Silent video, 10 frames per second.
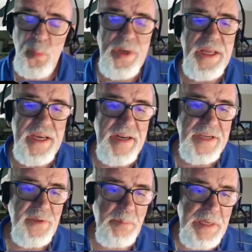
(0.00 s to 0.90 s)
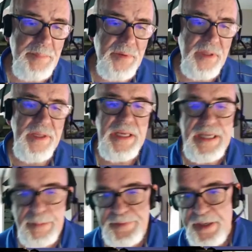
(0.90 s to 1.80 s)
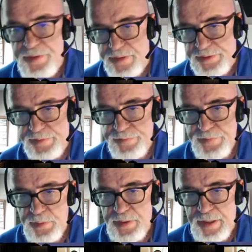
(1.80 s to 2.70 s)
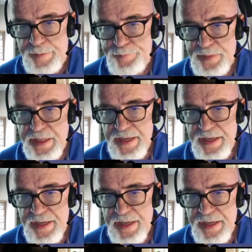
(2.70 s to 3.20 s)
when he connects with people, he helps others, okay?